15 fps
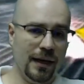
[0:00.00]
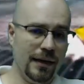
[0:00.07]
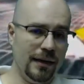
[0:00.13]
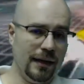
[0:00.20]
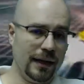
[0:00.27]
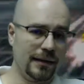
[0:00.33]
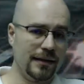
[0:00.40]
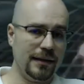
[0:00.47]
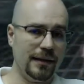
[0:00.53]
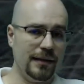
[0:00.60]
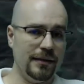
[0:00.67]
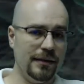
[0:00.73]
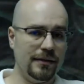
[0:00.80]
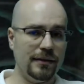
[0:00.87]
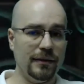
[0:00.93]
Next
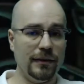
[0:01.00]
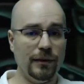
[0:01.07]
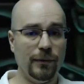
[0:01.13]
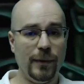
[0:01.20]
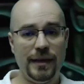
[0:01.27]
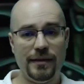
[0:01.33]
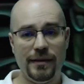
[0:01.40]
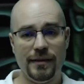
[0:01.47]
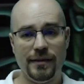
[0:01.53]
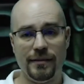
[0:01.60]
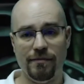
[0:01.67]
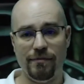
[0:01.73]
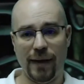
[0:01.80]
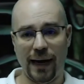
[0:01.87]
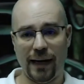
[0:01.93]
is Luigi's
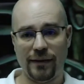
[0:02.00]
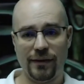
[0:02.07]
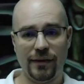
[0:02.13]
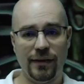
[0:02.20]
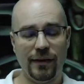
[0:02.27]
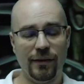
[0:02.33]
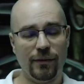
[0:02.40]
Mansion,